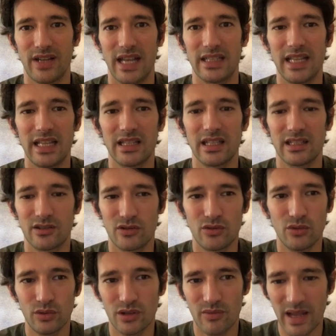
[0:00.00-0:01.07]
And then the
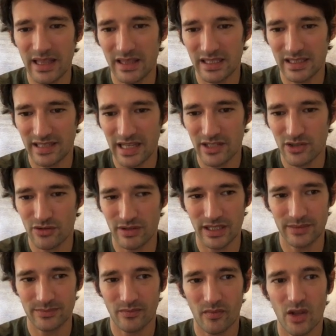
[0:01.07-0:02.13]
20th
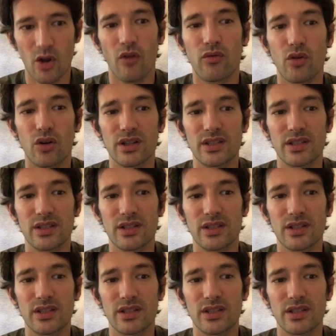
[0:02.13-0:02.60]
century, of course,